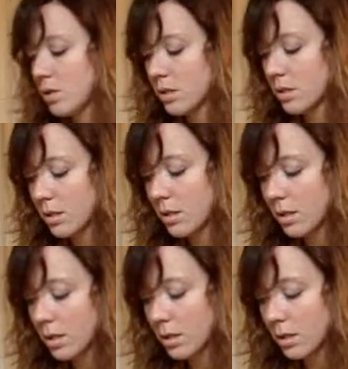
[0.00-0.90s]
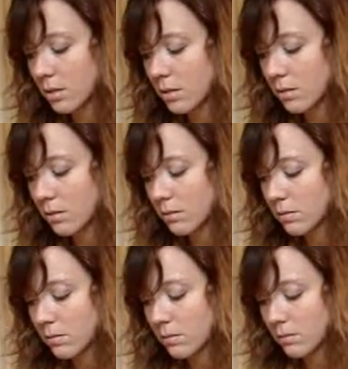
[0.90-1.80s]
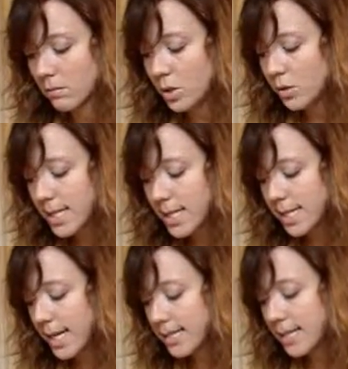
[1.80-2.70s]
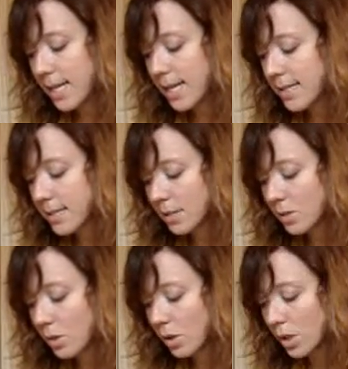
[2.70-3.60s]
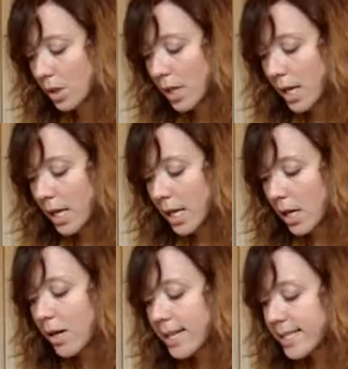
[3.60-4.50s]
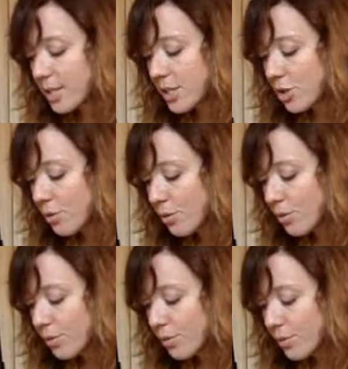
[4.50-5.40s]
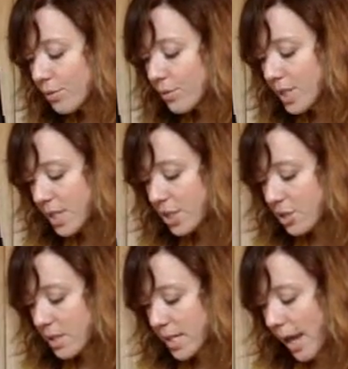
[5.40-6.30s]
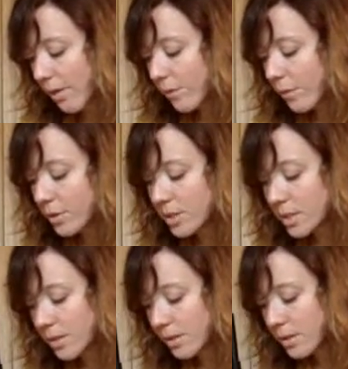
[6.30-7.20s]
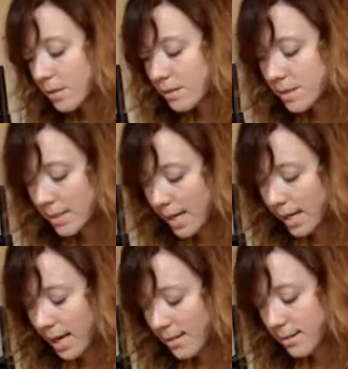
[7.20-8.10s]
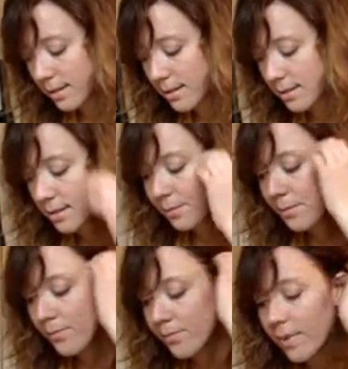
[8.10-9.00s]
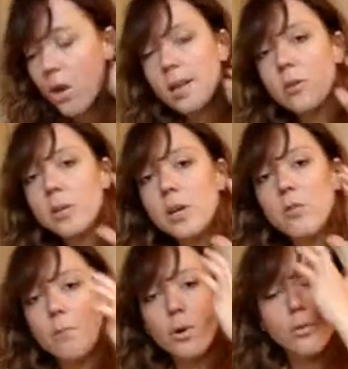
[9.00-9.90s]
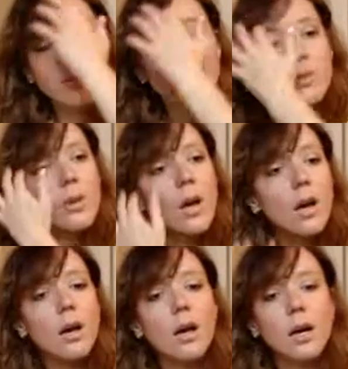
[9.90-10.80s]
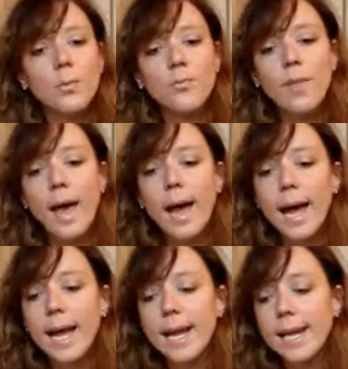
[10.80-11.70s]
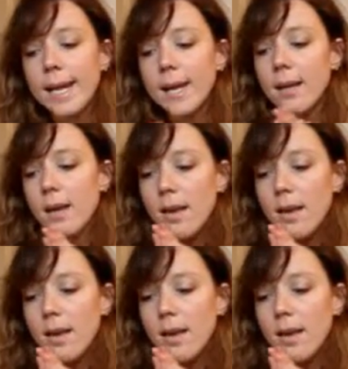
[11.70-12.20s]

just uh, two years, I guess, that I started to learn. Okay, did you teach yourself or did you take lessons? A little bit of both. Um, I